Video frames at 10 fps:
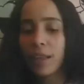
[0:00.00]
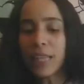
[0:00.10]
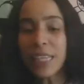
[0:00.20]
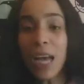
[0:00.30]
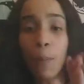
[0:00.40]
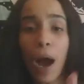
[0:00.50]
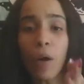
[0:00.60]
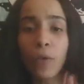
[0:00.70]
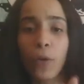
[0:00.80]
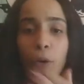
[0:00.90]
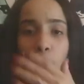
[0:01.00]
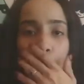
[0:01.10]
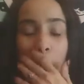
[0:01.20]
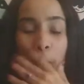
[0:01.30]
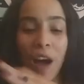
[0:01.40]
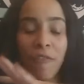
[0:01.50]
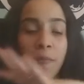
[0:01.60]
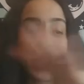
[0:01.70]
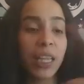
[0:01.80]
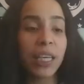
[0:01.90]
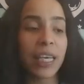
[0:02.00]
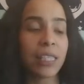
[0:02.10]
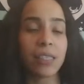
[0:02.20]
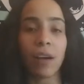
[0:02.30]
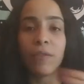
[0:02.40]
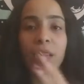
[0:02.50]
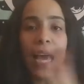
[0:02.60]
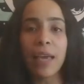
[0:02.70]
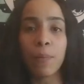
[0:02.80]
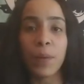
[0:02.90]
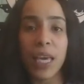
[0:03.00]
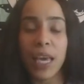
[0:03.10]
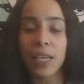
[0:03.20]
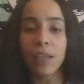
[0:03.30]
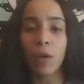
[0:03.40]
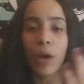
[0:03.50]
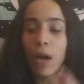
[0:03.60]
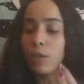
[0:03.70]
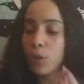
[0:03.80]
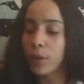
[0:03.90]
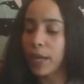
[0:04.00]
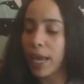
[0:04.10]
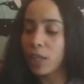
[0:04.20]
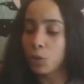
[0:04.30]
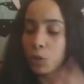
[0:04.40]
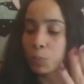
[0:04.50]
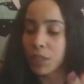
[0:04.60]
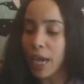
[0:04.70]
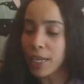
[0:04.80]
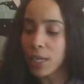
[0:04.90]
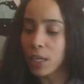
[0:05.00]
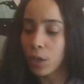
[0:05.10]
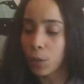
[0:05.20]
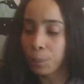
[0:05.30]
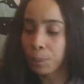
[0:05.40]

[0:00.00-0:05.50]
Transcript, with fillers: That's how powerful you are. You have millions of light beings around you and angels protecting you.